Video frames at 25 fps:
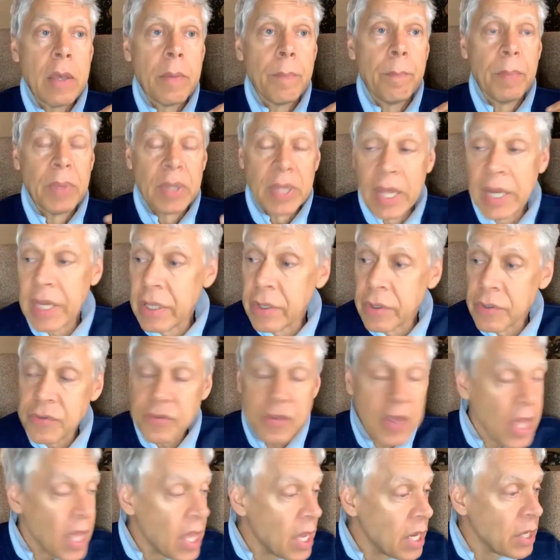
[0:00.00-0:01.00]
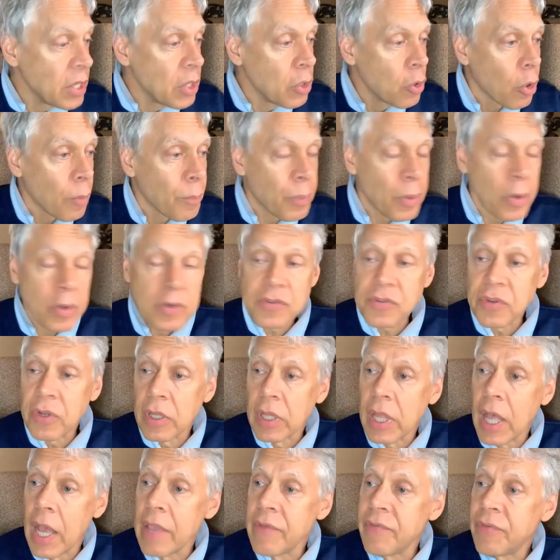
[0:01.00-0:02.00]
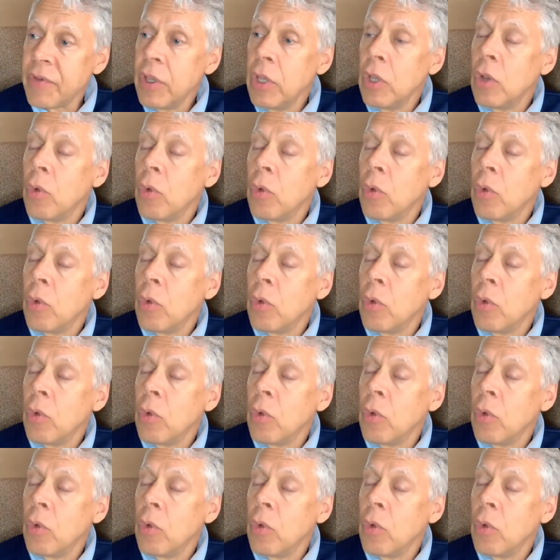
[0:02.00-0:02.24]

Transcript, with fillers: millennials in your personal life.